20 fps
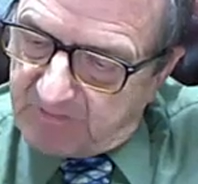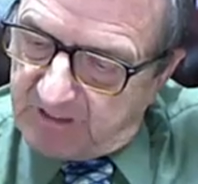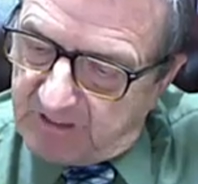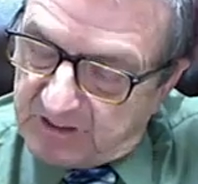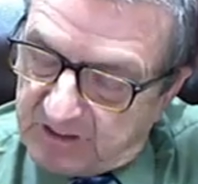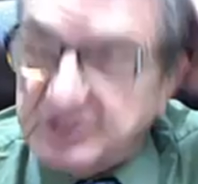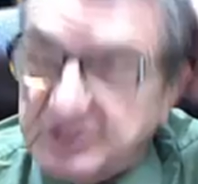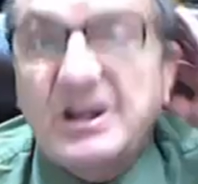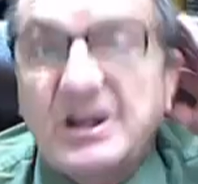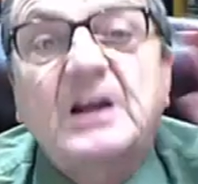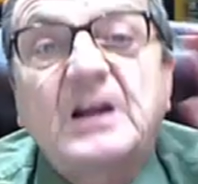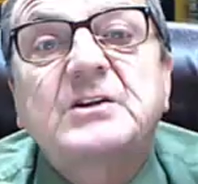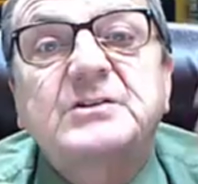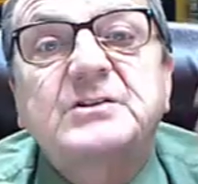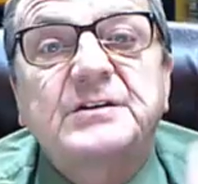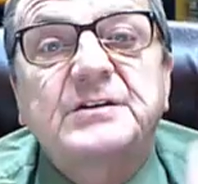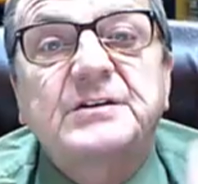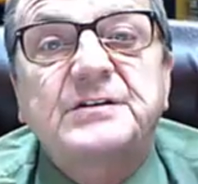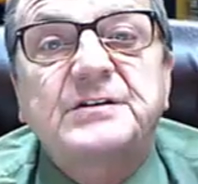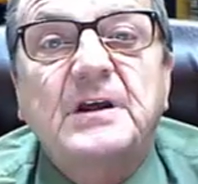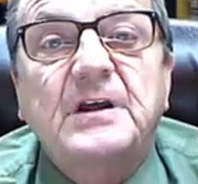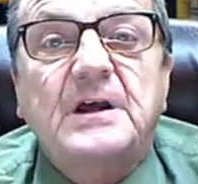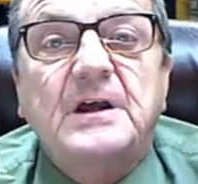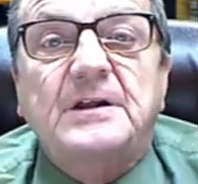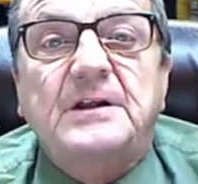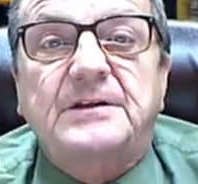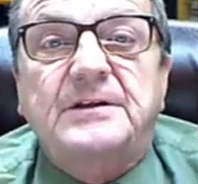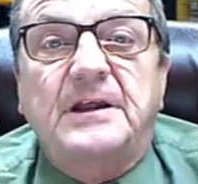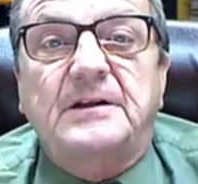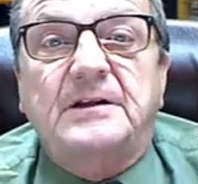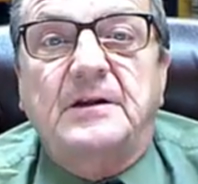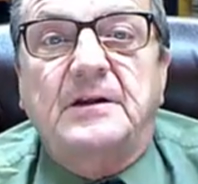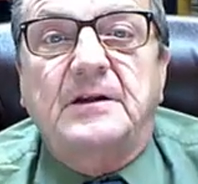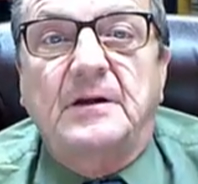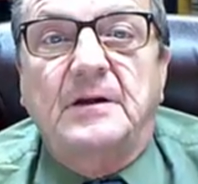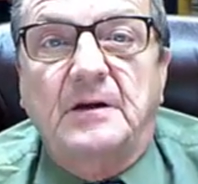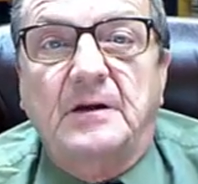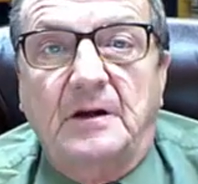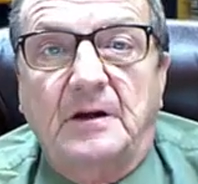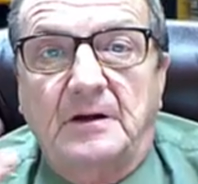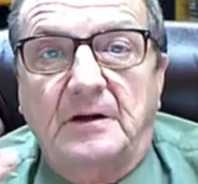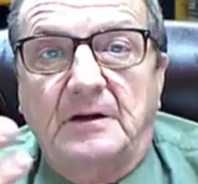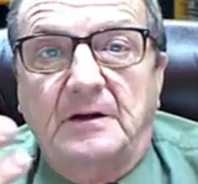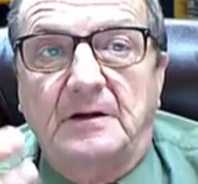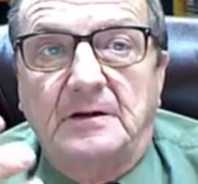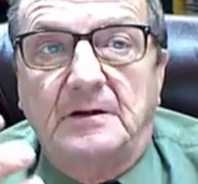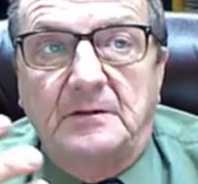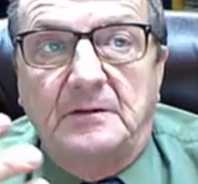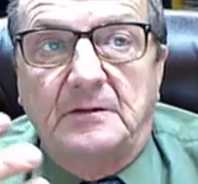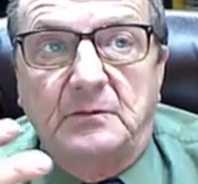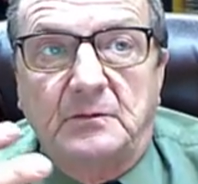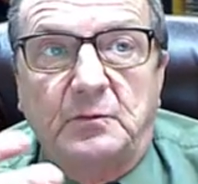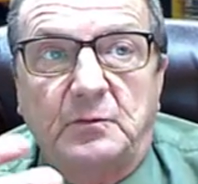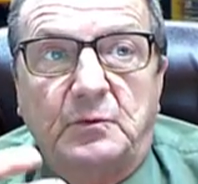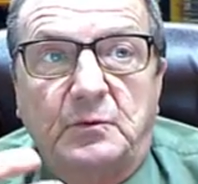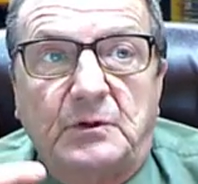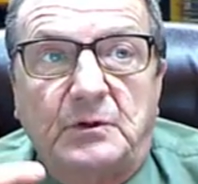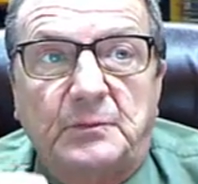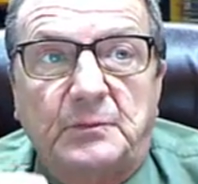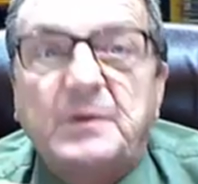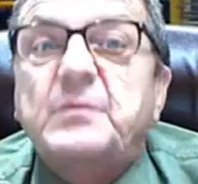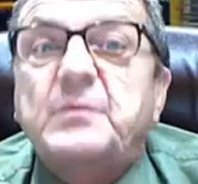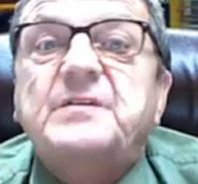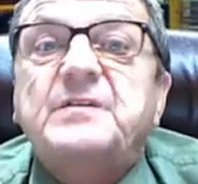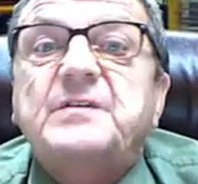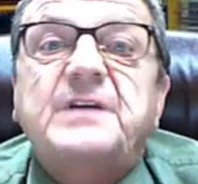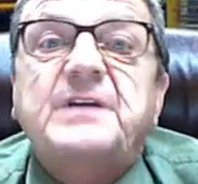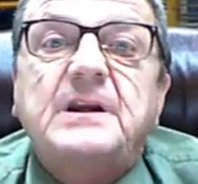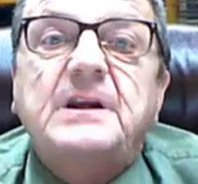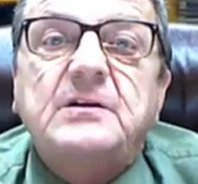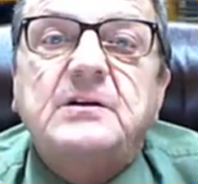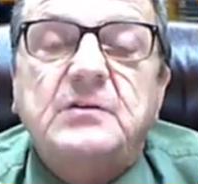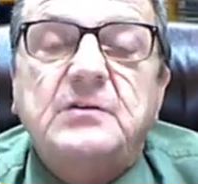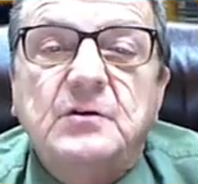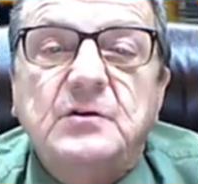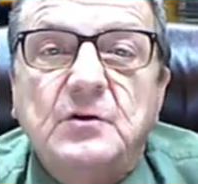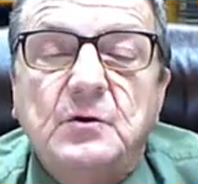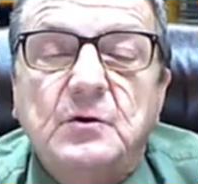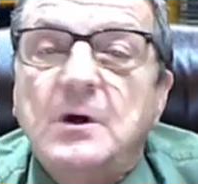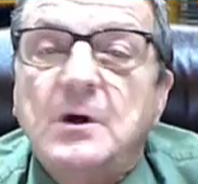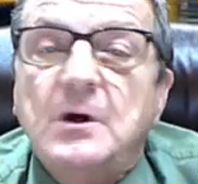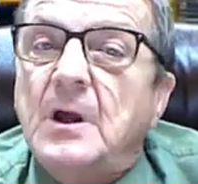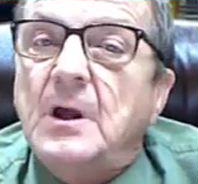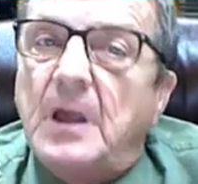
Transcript: challenges that will be presented to you,